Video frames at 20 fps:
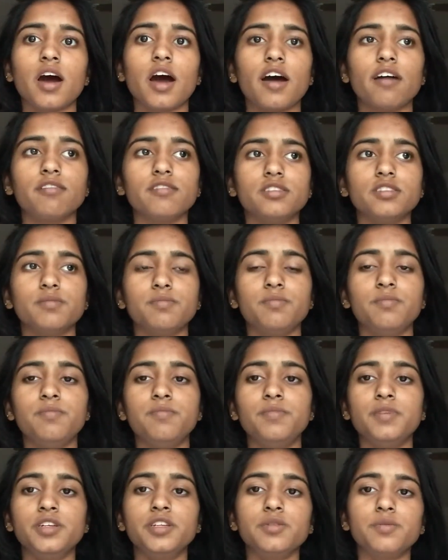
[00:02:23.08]
I was
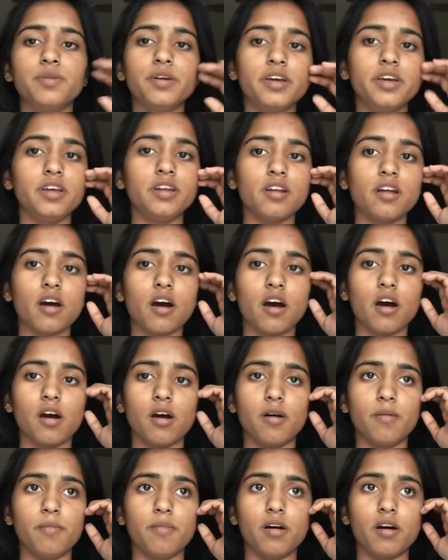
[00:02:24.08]
between
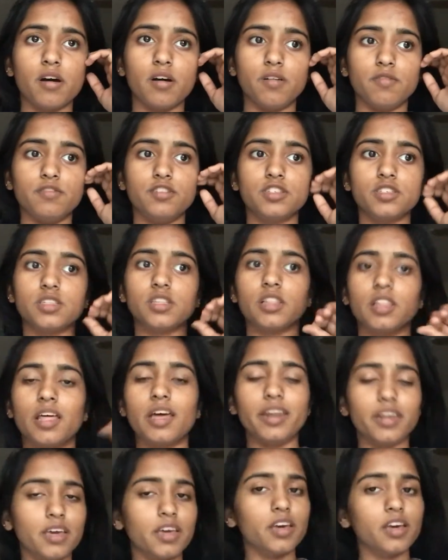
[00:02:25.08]
um, of just
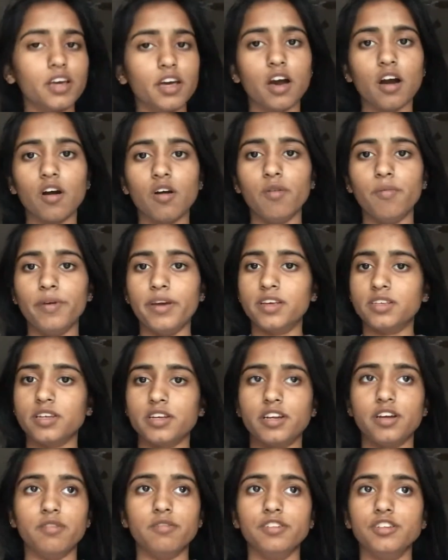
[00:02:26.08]
letting it go because
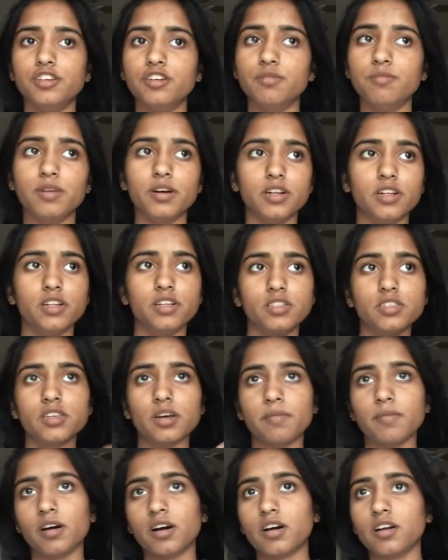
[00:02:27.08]
I know in two months
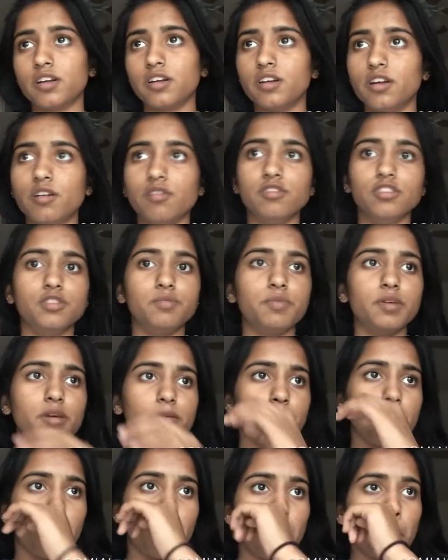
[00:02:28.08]
I'm not gonna know these
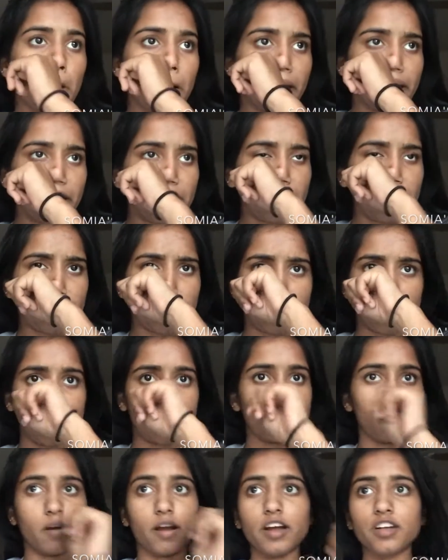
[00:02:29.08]
people. Like I'm
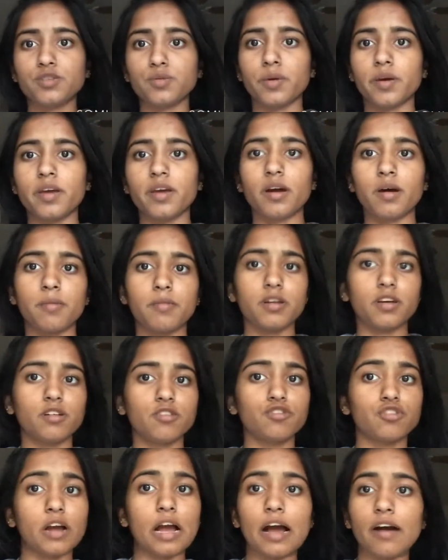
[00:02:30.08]
gonna graduate, I'm gonna
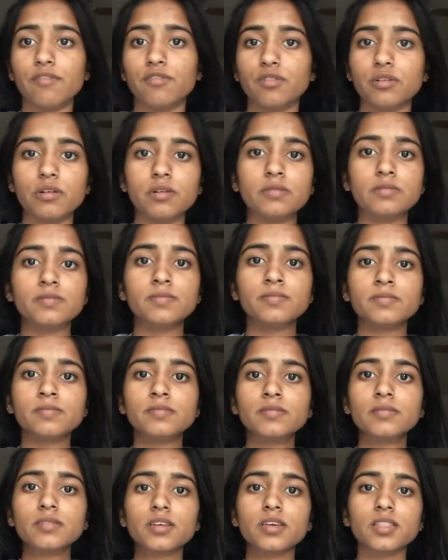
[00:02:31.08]
travel,
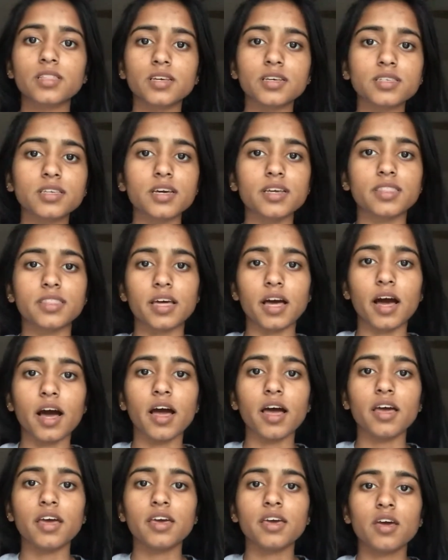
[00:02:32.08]
things like
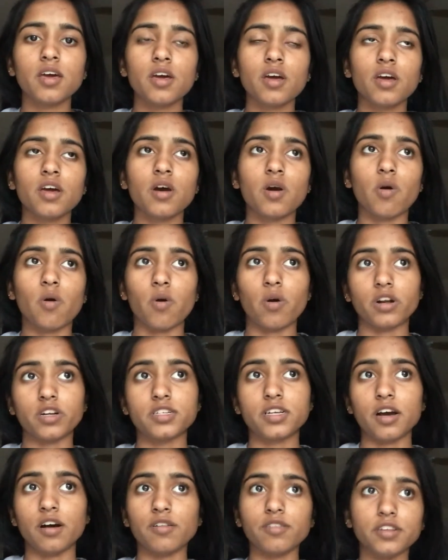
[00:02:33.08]
that, or
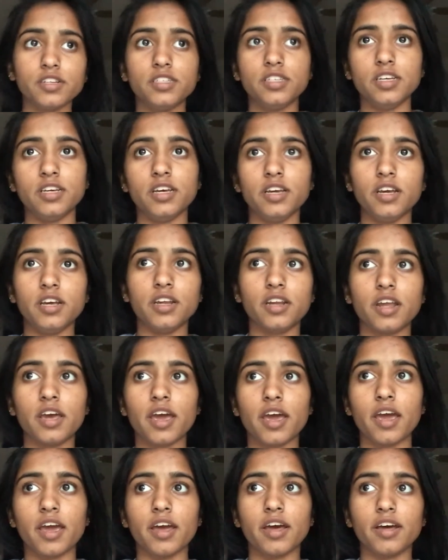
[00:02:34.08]
tell the dean
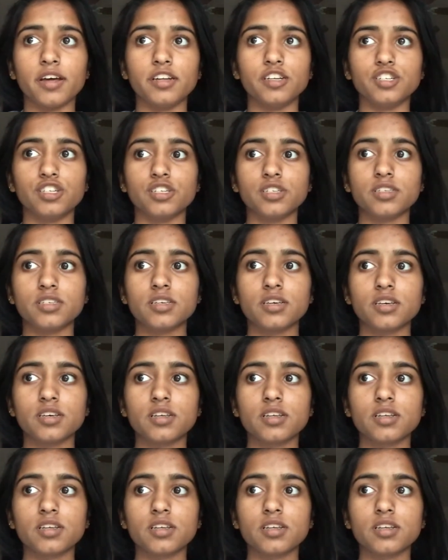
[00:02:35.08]
and just